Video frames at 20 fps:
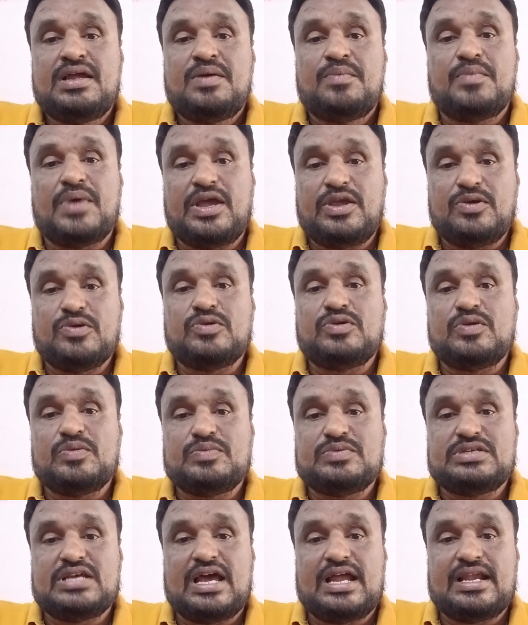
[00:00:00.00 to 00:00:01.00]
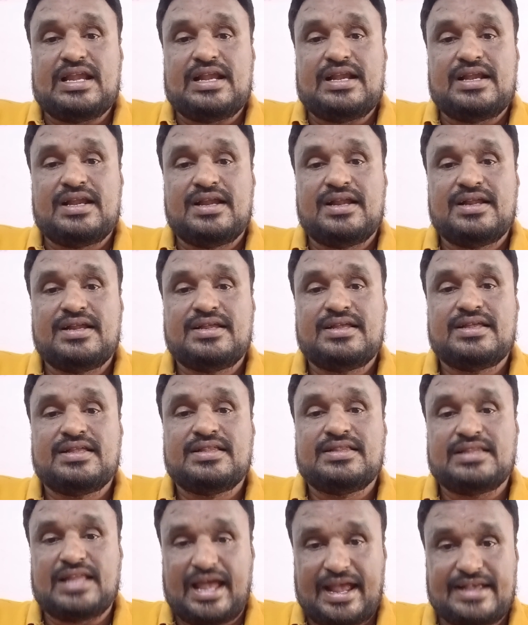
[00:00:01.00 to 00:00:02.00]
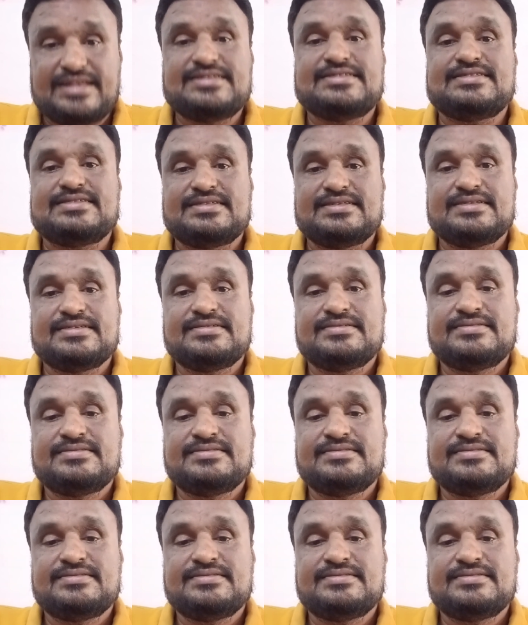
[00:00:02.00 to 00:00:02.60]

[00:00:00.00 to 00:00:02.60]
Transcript: my YouTube channel. Thanks.